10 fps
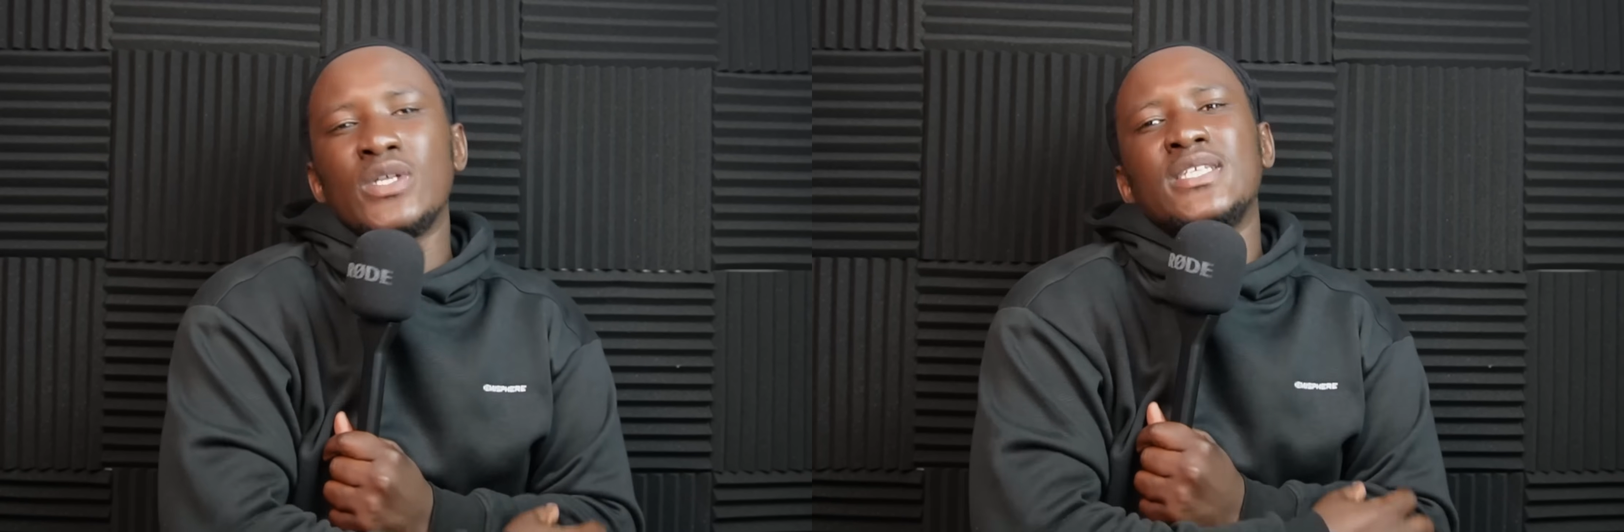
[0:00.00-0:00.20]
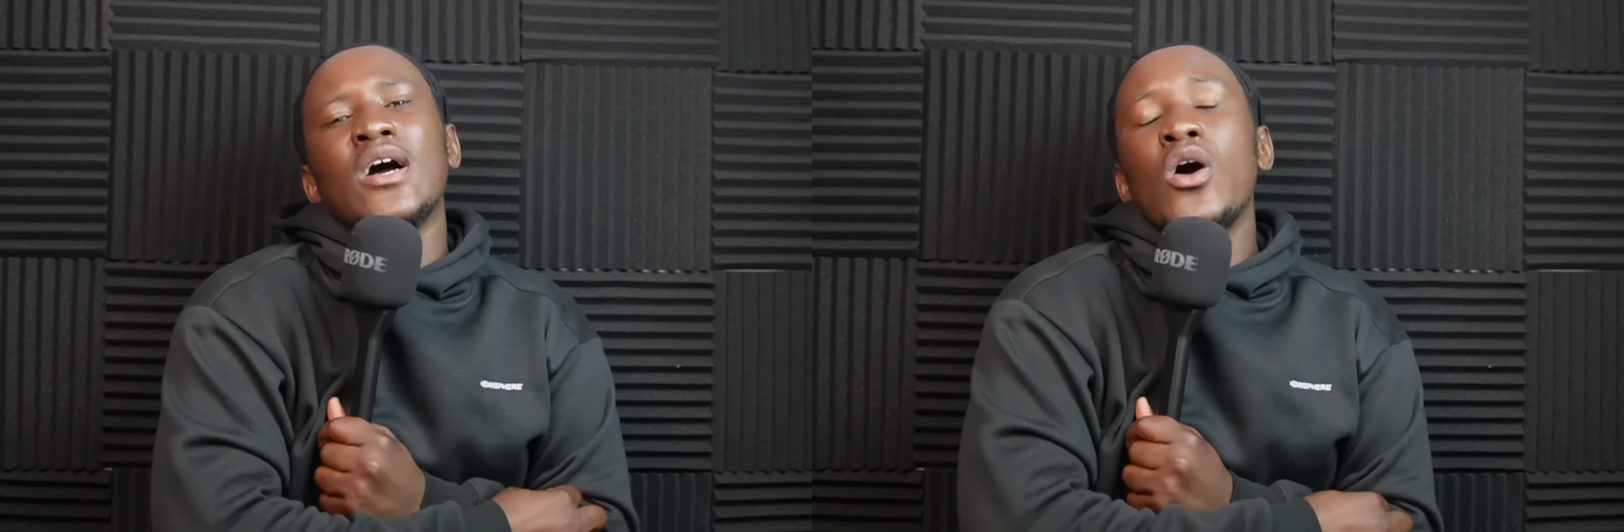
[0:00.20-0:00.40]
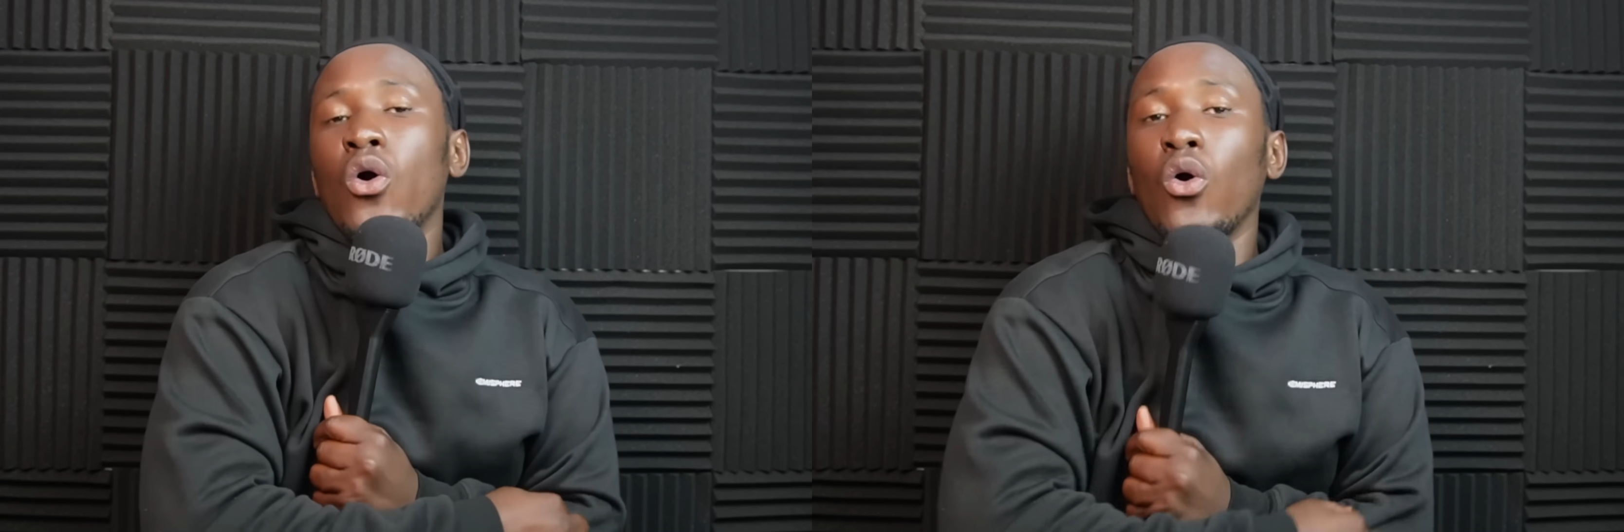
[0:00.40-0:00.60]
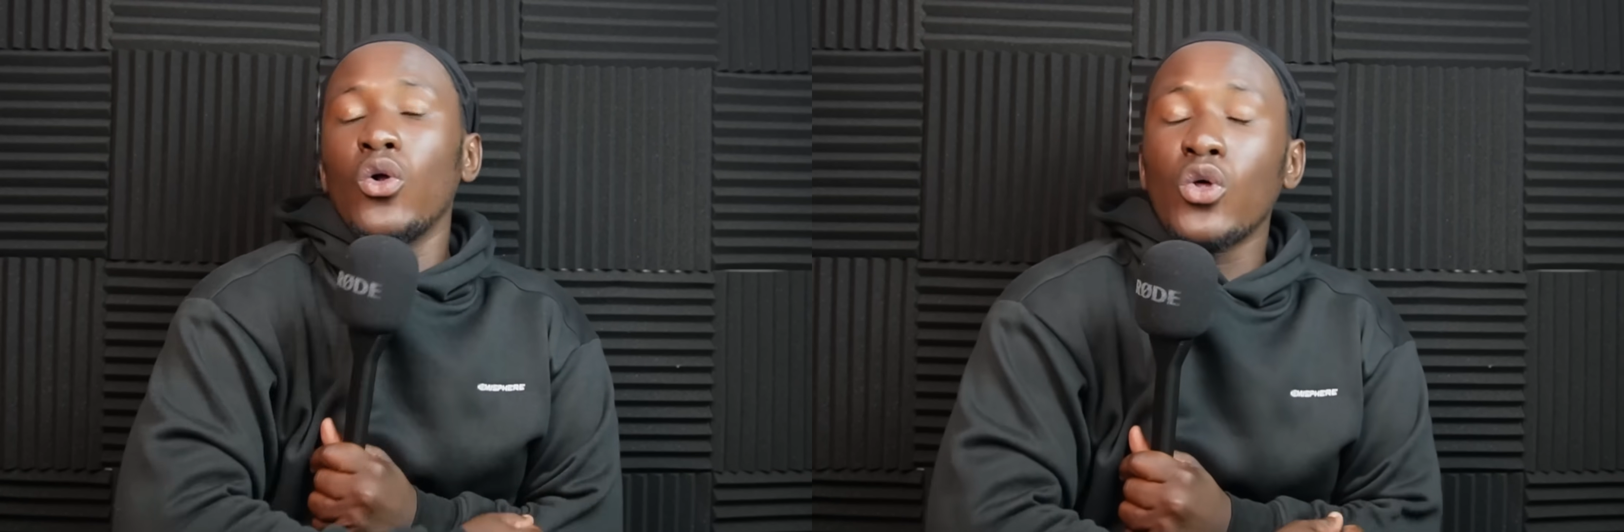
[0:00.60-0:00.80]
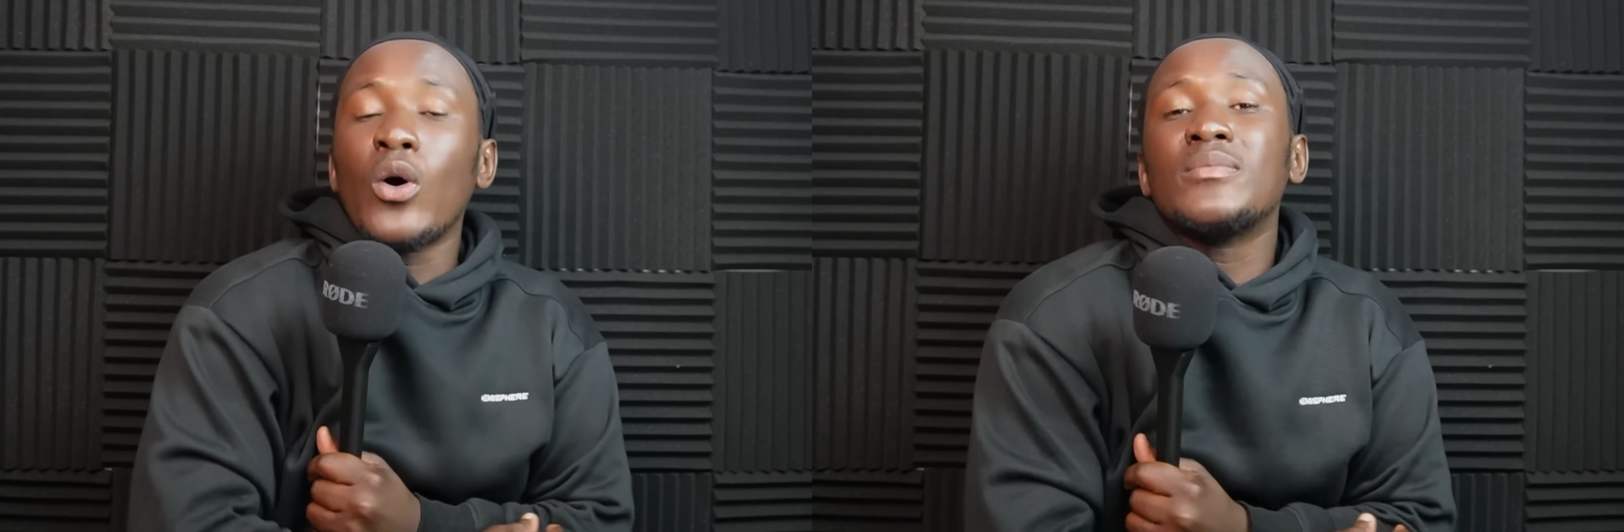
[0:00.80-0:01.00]
Twitter.
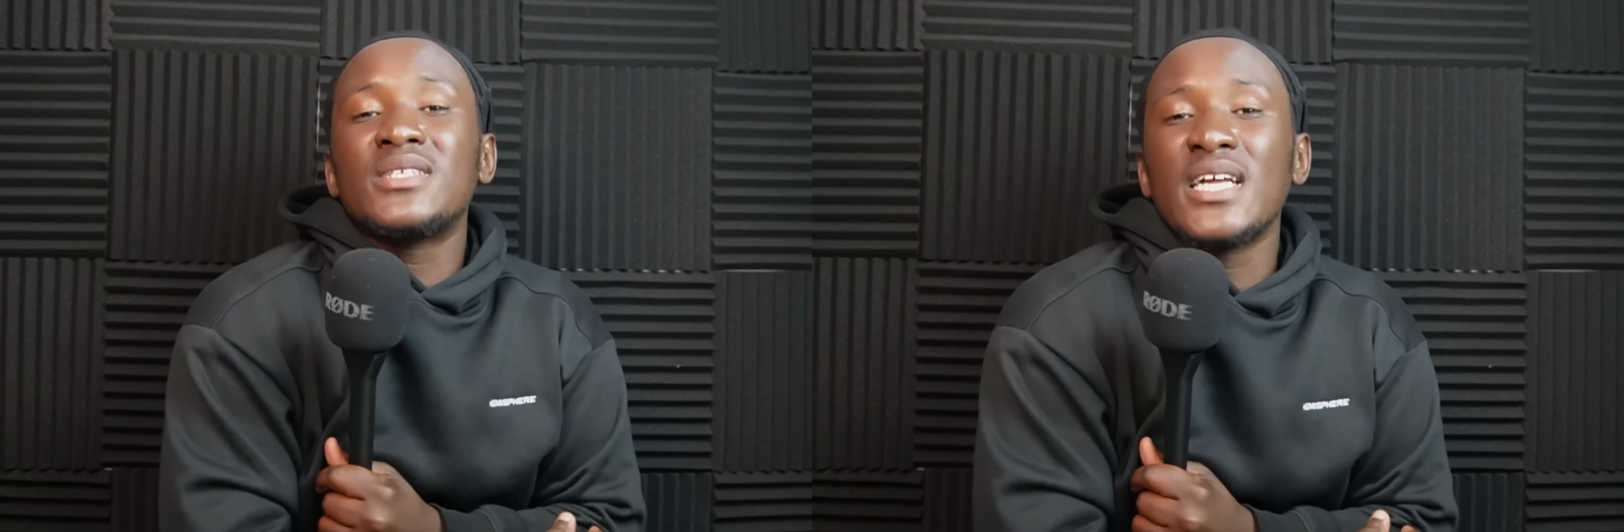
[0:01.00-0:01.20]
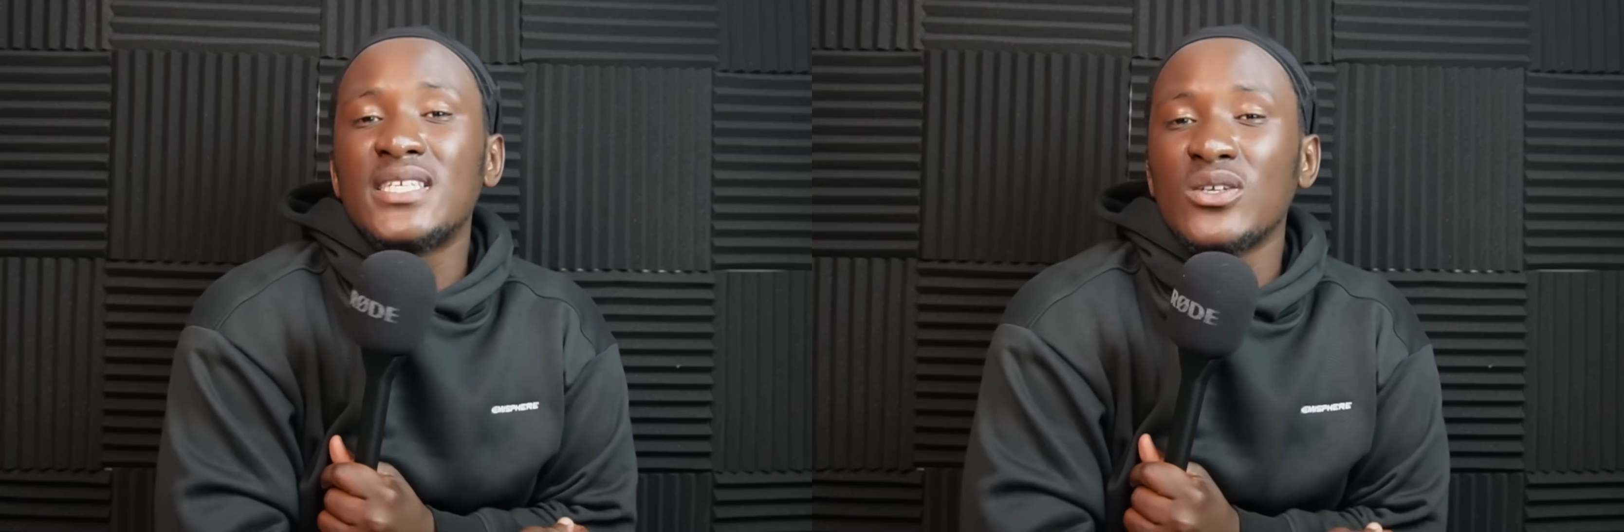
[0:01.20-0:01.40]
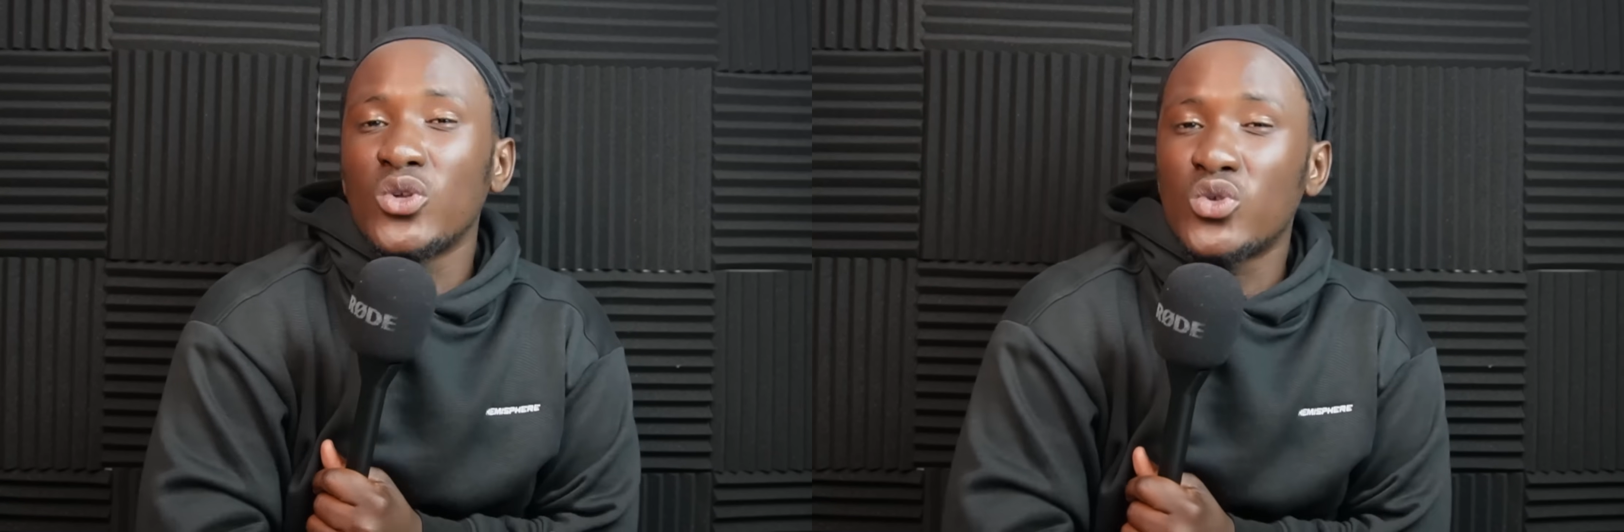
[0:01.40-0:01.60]
Although I'm starting